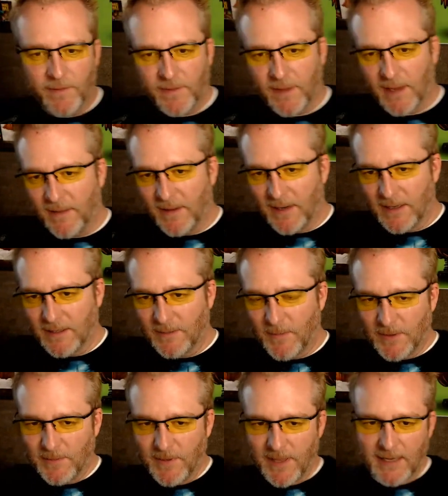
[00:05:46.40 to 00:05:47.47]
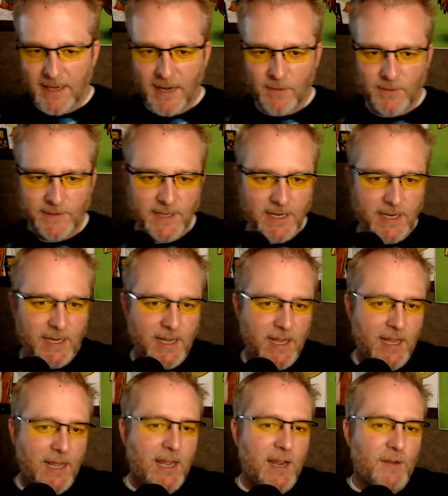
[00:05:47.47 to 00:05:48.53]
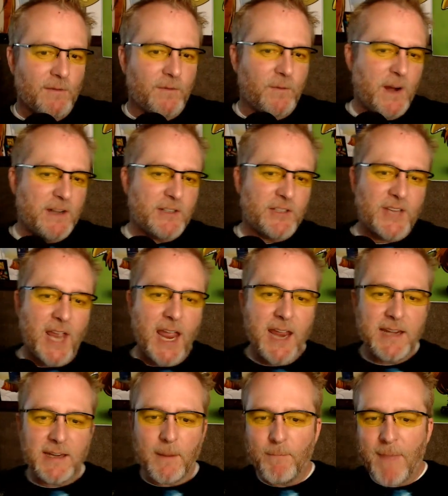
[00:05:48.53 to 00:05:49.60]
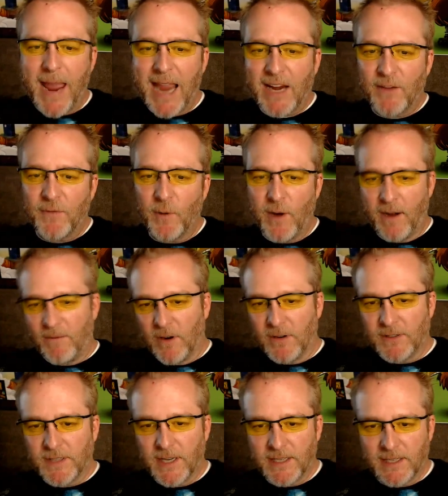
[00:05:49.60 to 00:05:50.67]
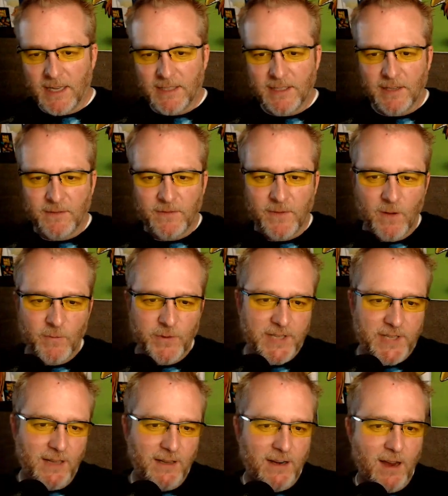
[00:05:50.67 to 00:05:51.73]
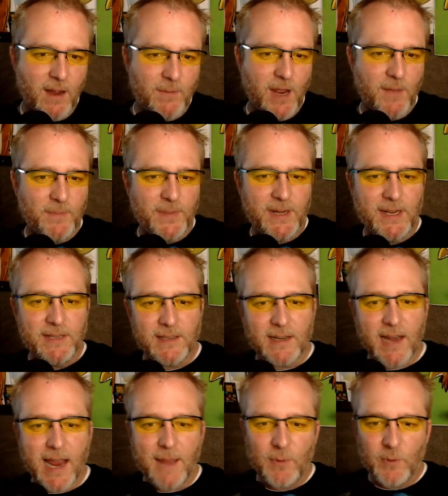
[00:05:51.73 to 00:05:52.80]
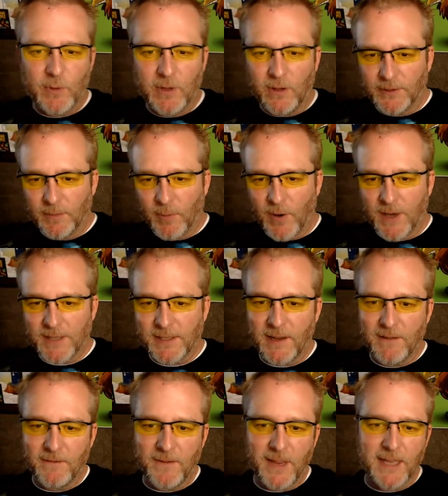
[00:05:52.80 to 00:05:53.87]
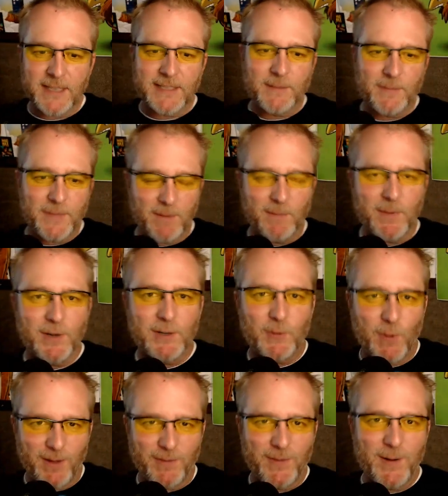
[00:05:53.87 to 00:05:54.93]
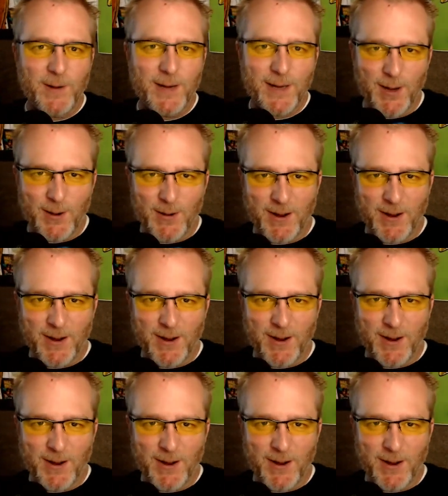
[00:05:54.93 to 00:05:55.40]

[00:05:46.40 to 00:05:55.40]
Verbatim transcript: I think, is supposed to be that day. We'll see. French site Mac Forever says it has confirmed with telecom companies that Apple will hold a press event September twelfth. There you go. I've